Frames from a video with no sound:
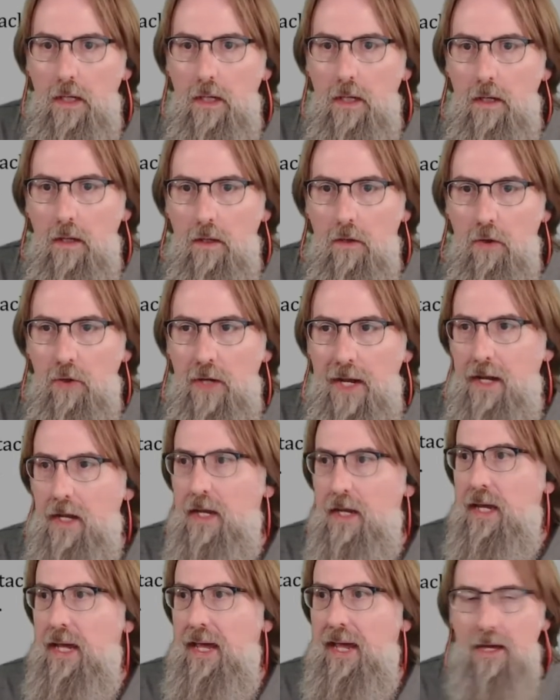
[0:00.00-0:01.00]
Okay,
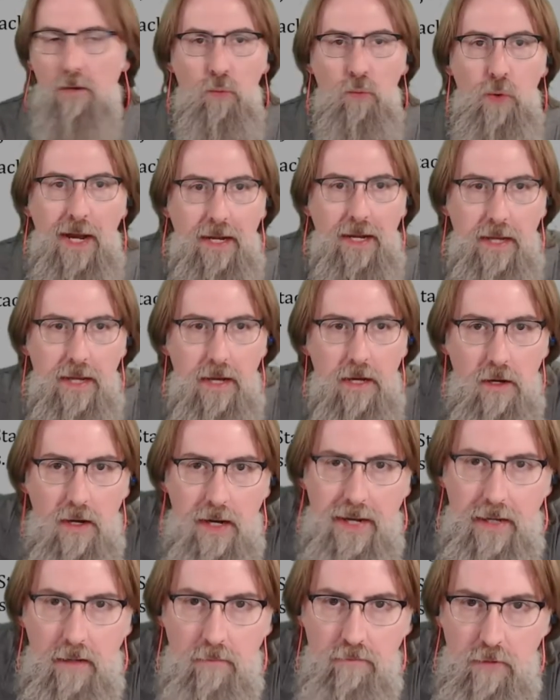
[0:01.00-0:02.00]
and right now I
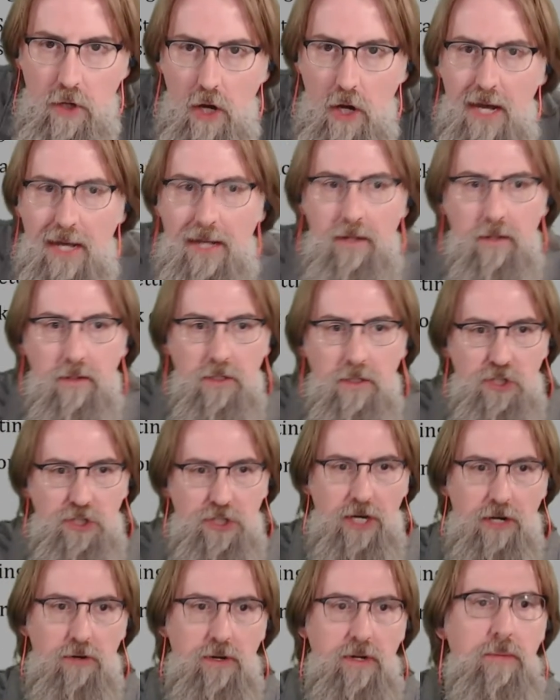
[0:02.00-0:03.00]
am not
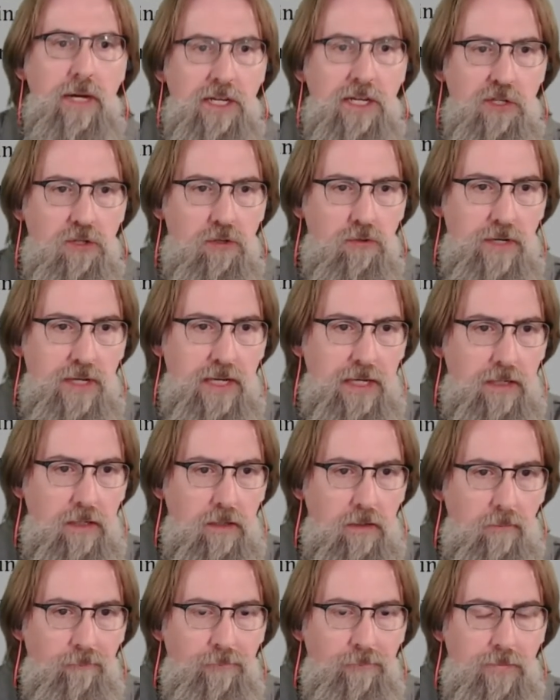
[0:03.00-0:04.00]
sharing my screen.
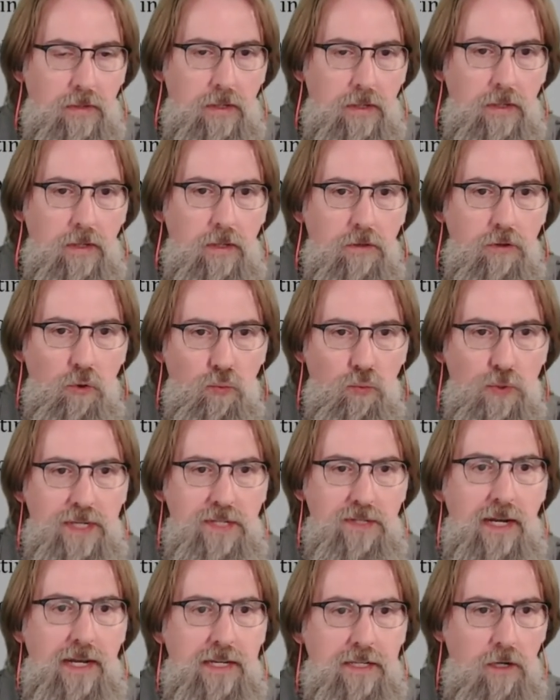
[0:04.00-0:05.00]
The
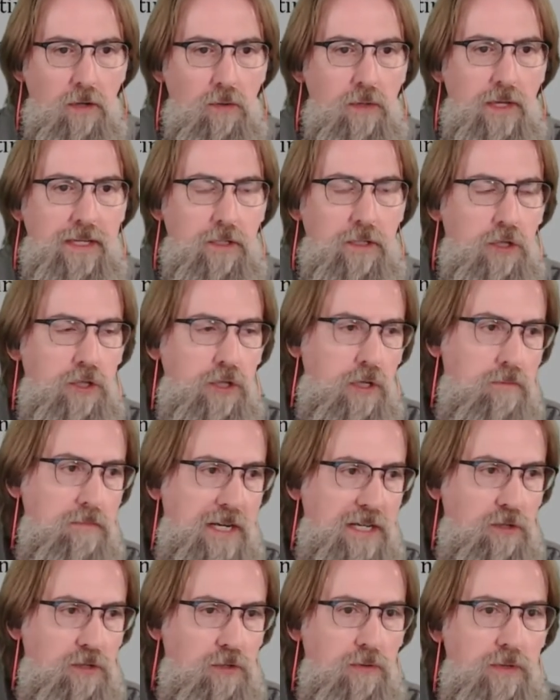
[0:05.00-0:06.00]
reason I don't like to share my
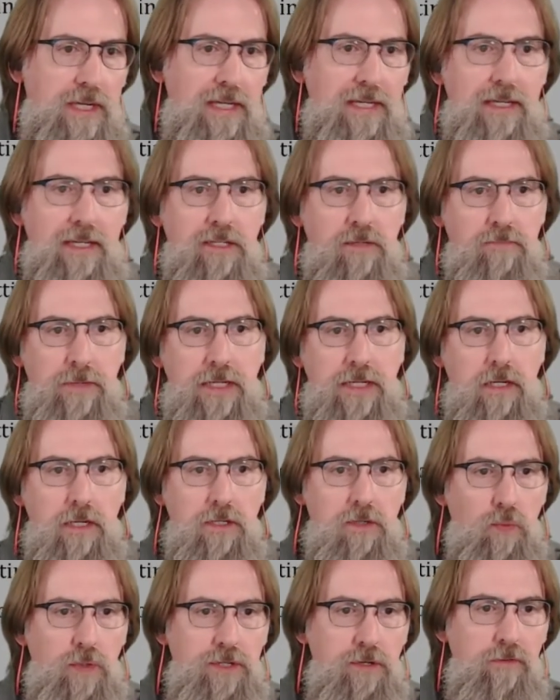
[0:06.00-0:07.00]
screen is because
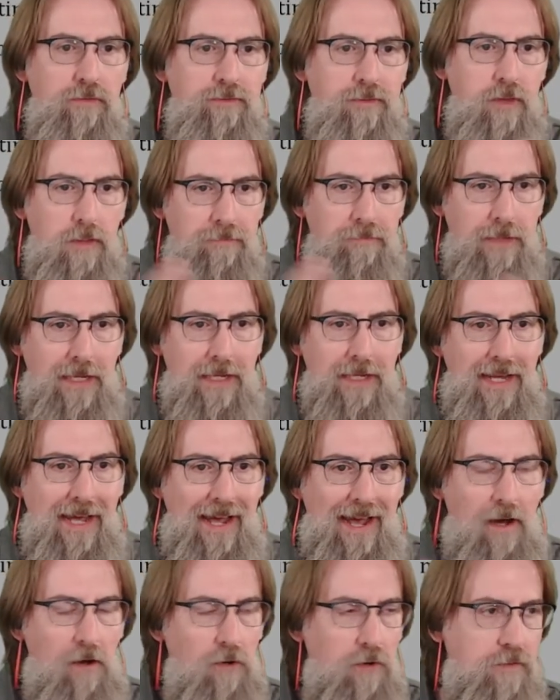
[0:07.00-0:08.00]
when you flip in and
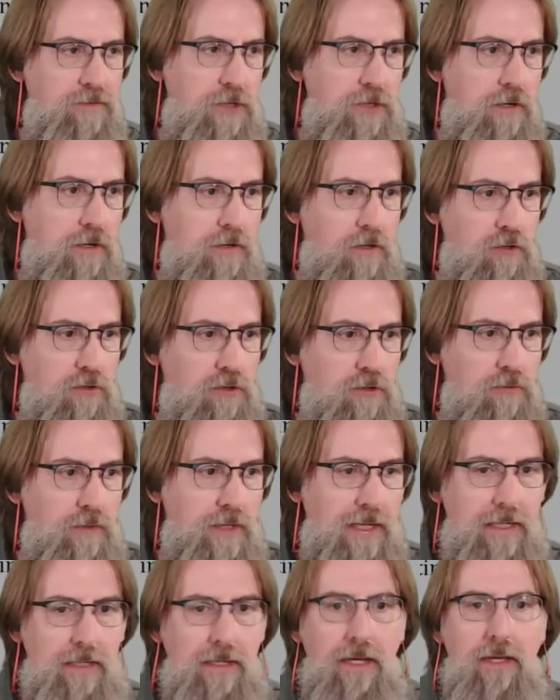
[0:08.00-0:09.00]
out of sharing your
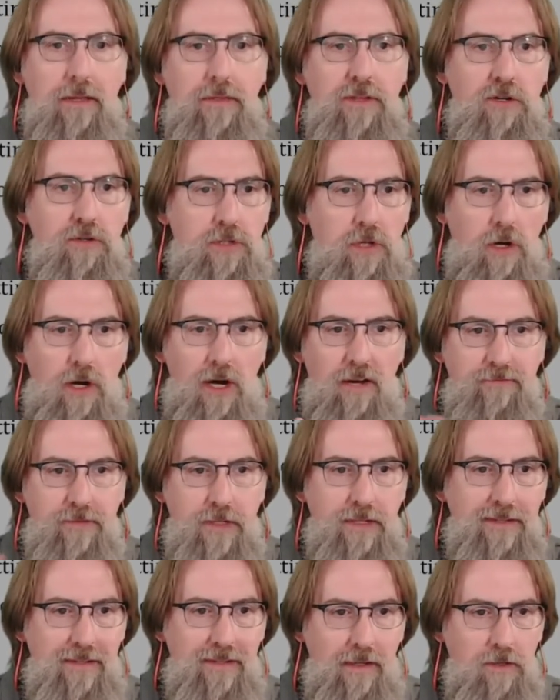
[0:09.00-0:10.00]
screen, there's
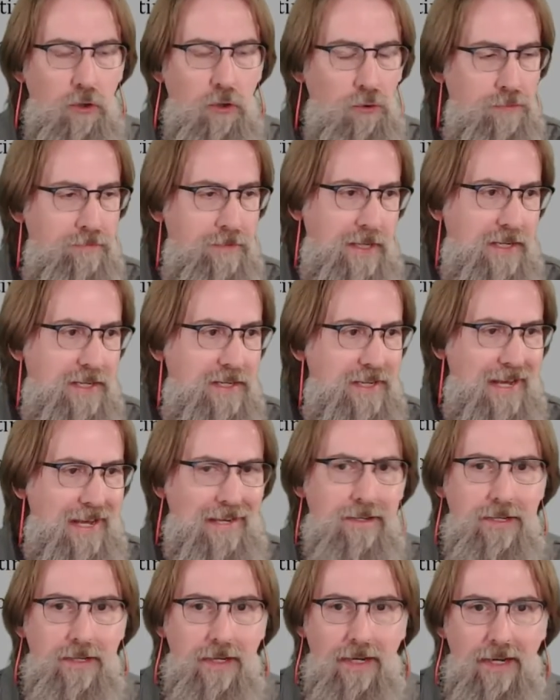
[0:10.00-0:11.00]
often a little bit of dead
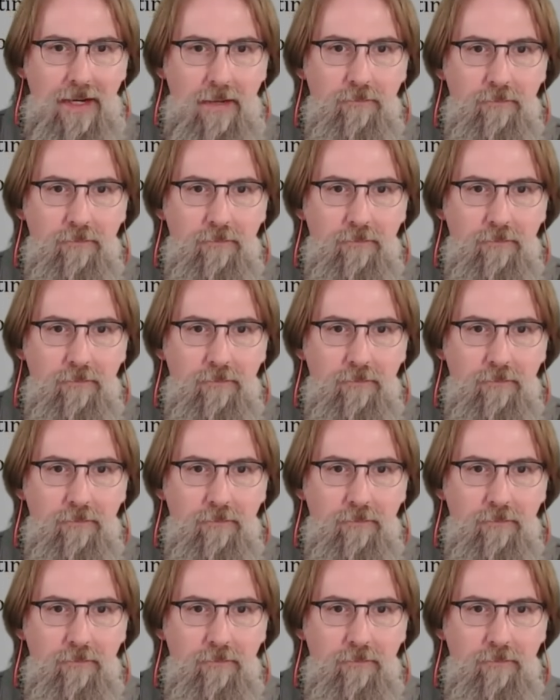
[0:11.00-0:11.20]
time